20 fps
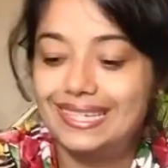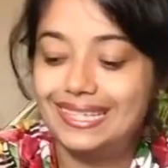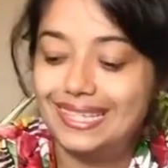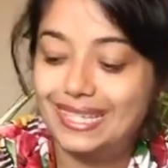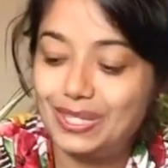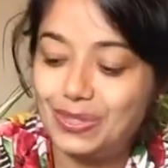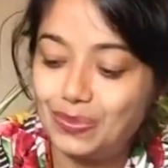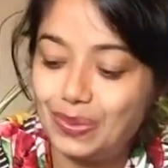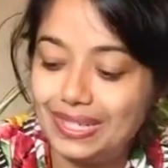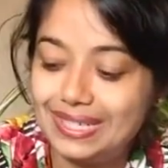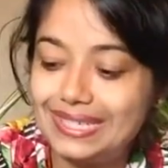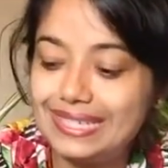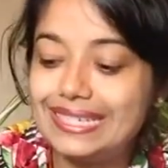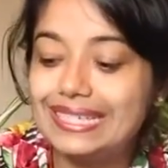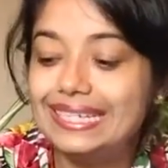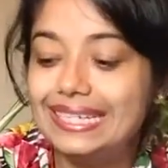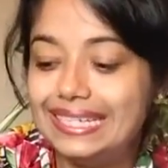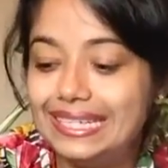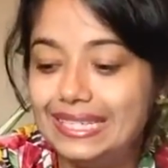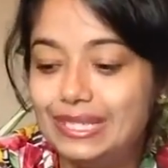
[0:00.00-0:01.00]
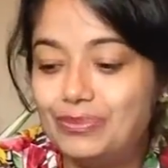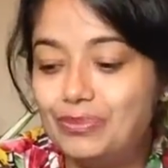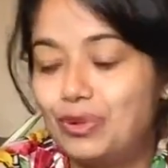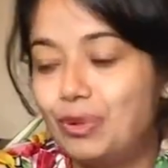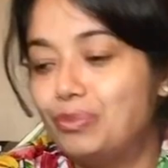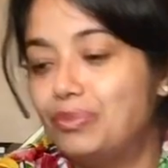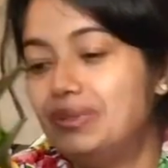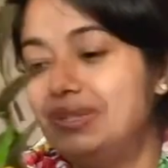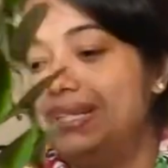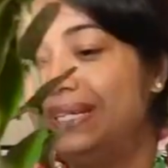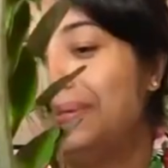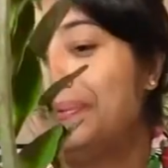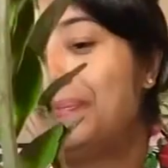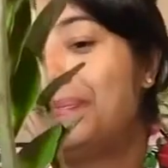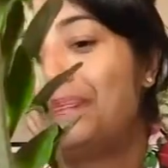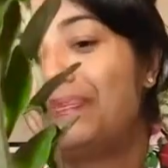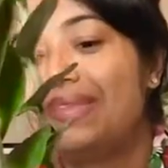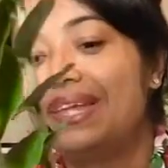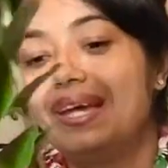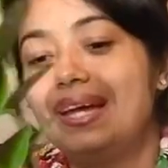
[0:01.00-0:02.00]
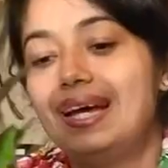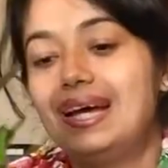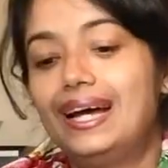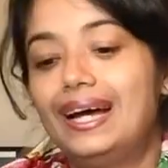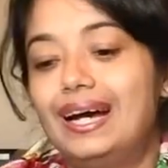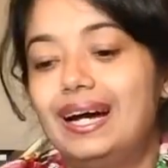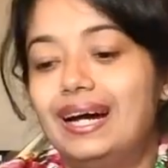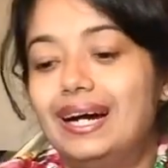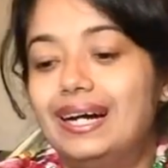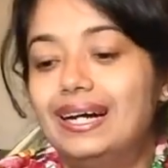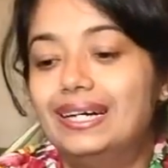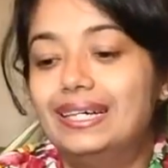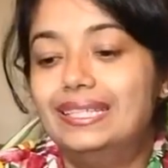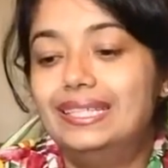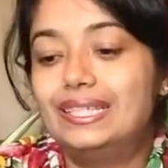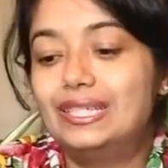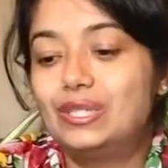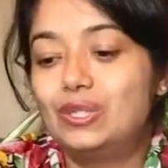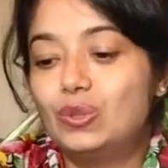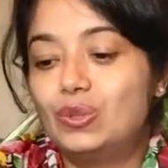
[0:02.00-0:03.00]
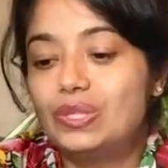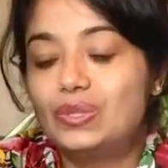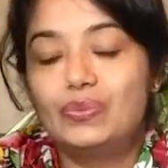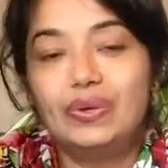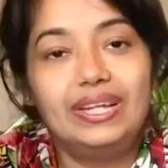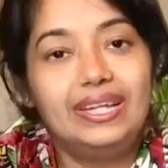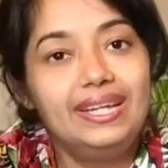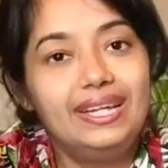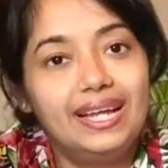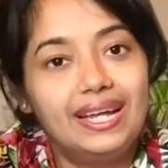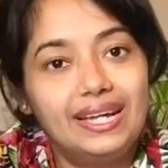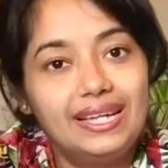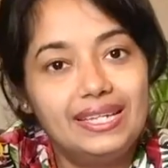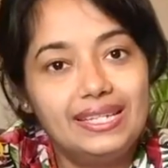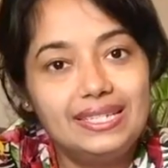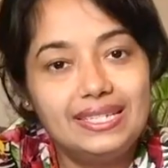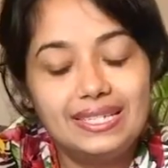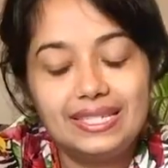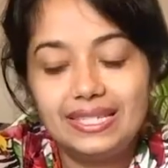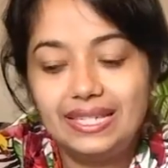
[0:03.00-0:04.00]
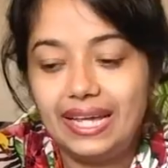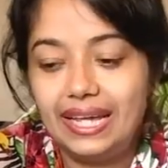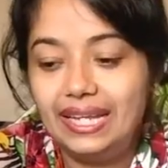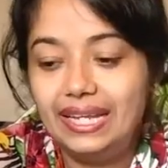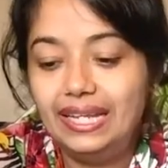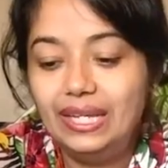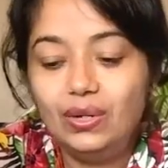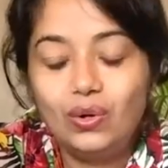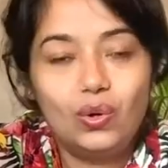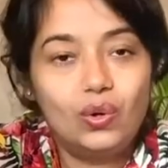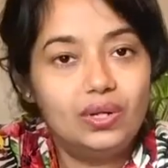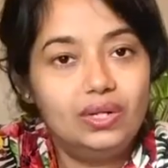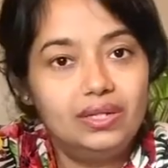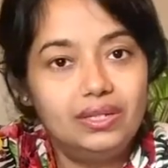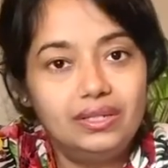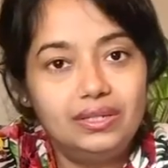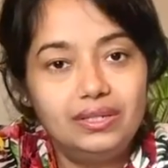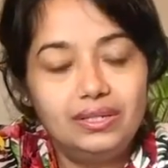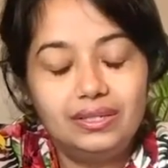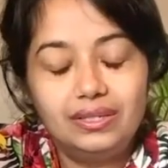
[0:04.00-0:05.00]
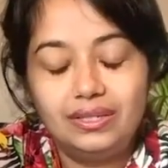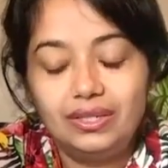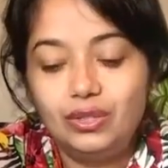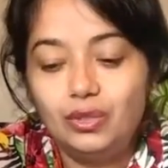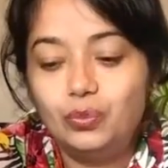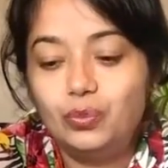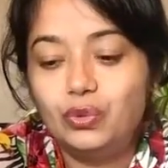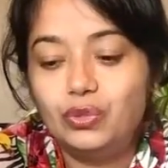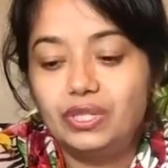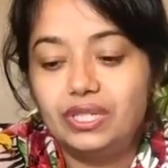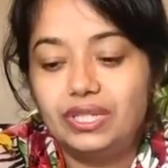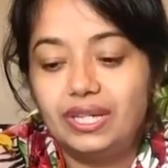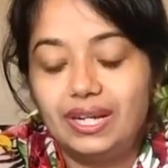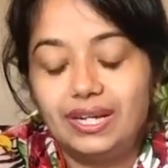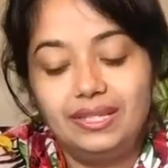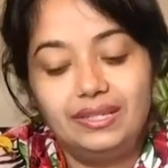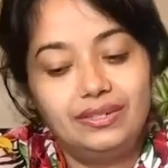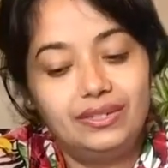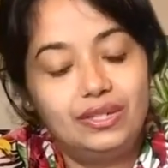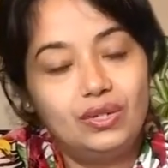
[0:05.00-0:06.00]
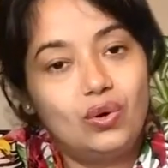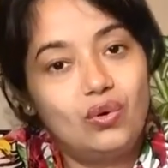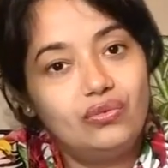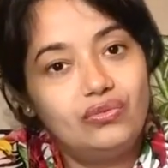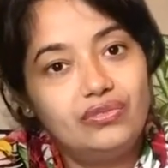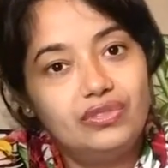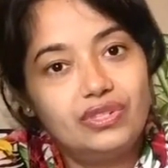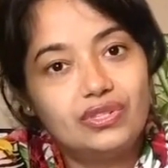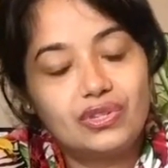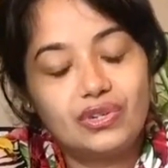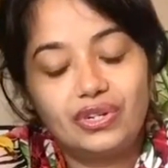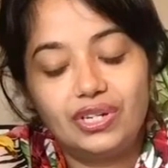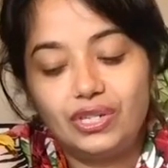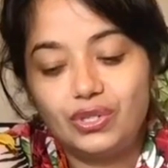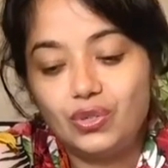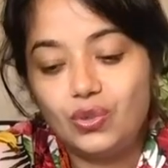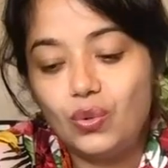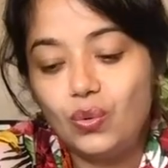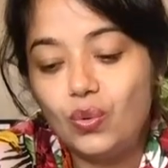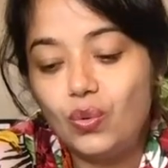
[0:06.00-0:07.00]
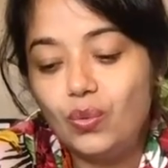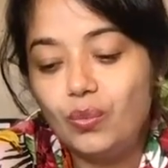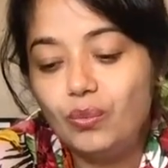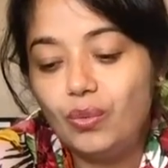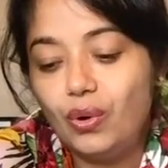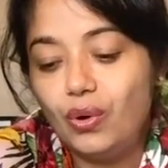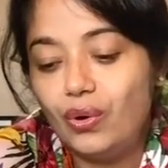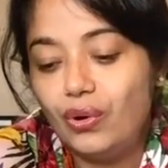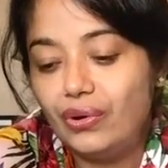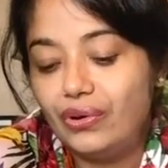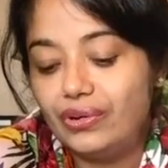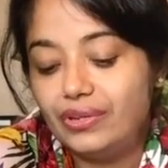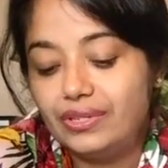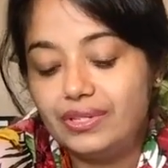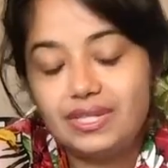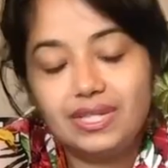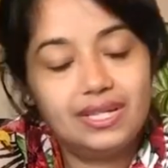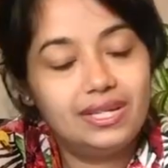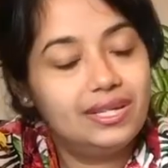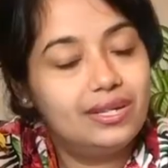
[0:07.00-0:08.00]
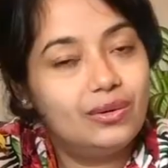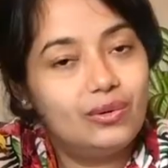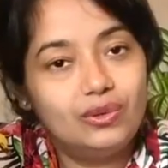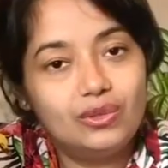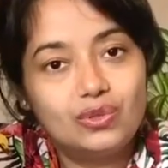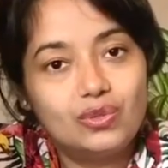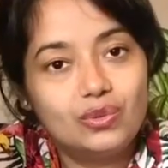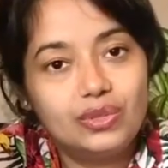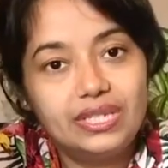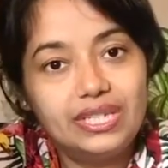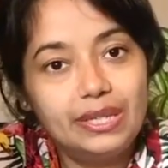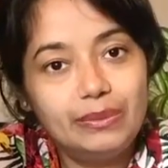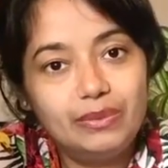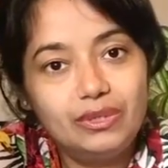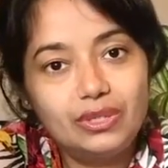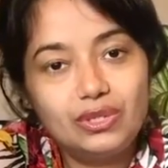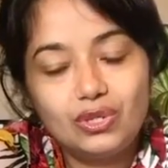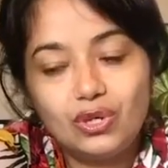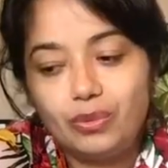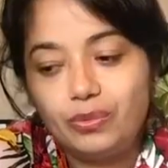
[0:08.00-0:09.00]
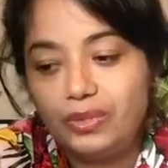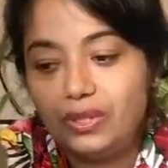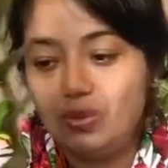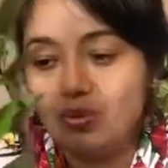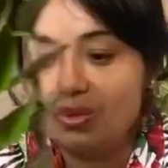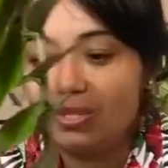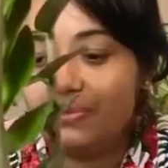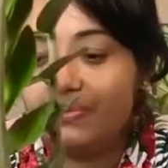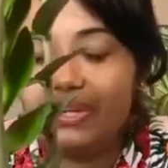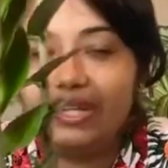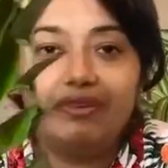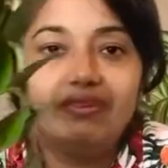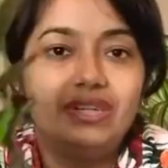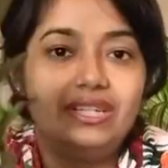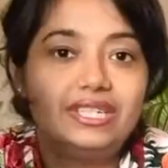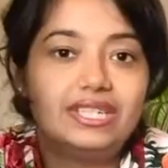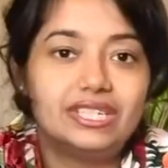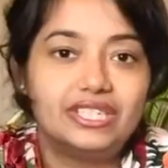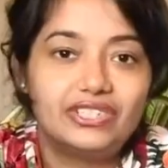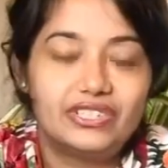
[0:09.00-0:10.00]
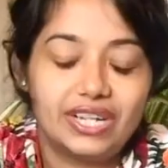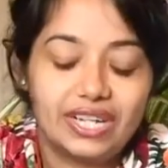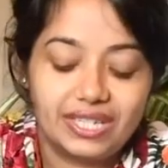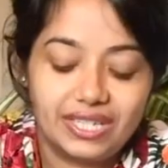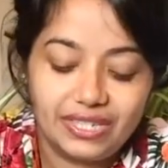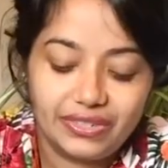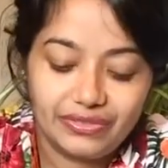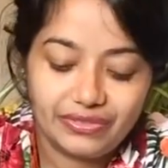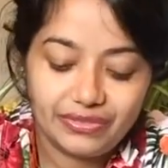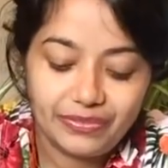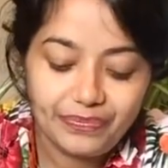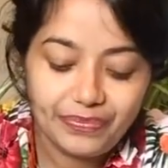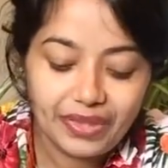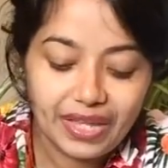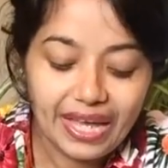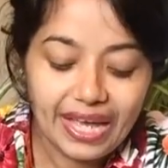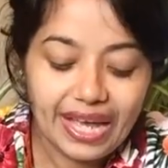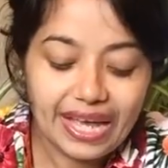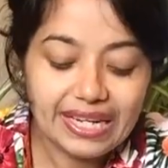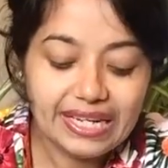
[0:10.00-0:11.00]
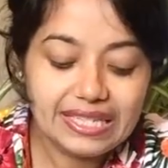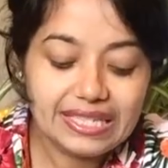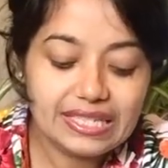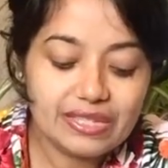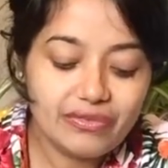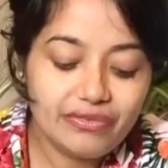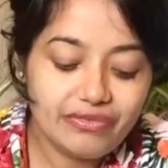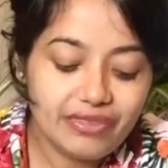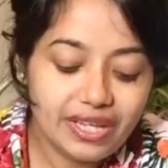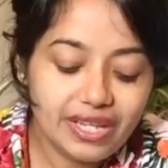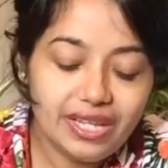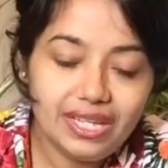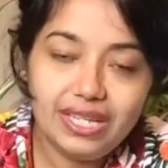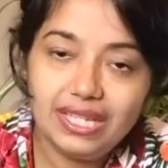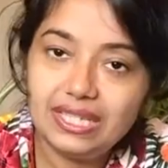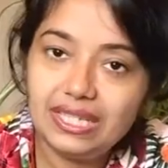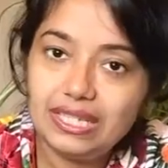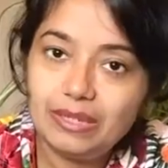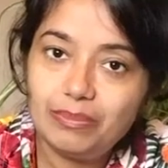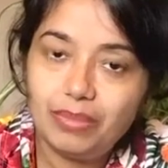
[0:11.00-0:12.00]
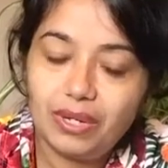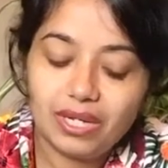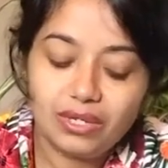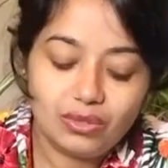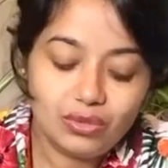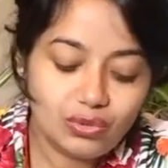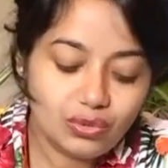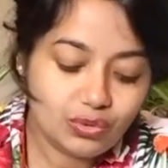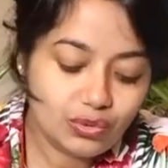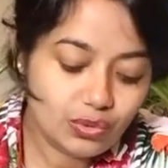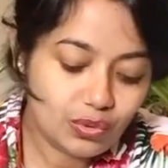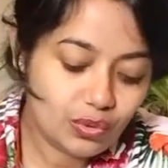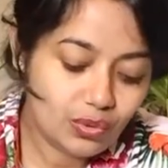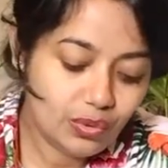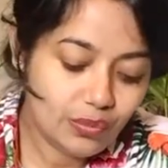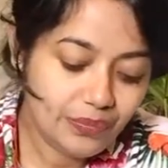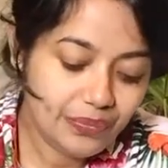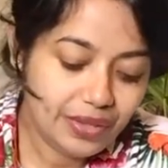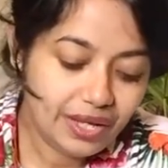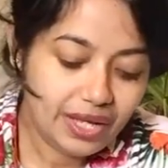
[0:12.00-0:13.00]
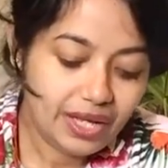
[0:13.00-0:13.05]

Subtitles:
this one is cleaned properly, this looks very nice in any corner you put in, either in office or at home, or say also a tabletop. It looks very, very attractive. And it's a very easy plant to grow.